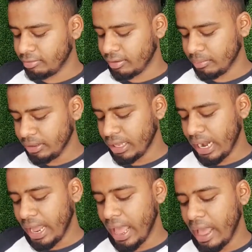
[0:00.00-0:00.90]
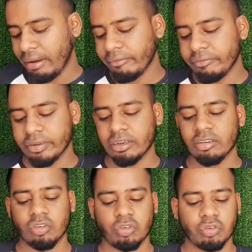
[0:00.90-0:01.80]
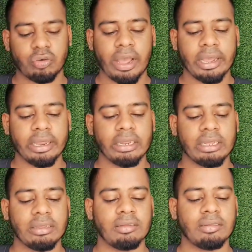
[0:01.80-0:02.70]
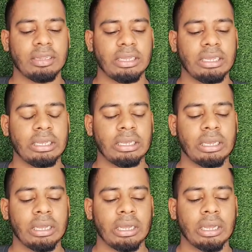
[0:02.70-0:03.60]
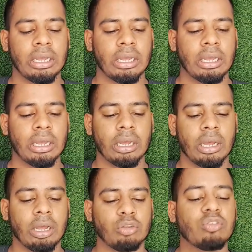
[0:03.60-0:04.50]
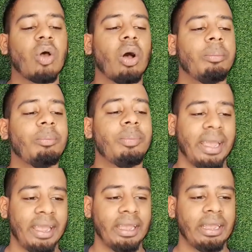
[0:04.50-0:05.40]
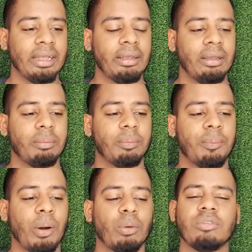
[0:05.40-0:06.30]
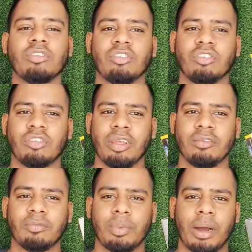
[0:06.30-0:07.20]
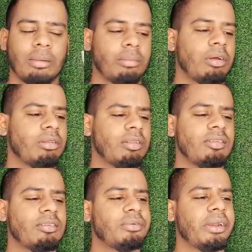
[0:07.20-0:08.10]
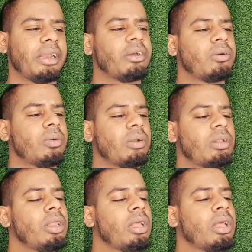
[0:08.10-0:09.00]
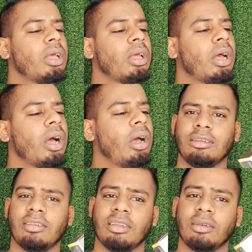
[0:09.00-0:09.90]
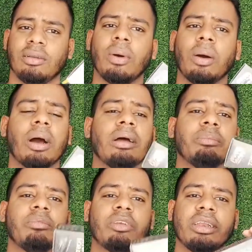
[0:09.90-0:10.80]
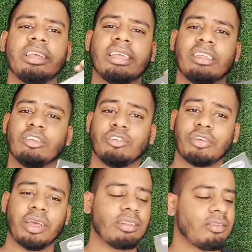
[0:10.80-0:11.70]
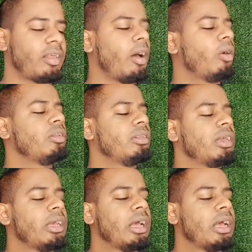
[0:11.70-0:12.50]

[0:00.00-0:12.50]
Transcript: Something that I haven't tried is the Sorbet post shave balm. This is really cool. Wow, I'm really keen to try this out.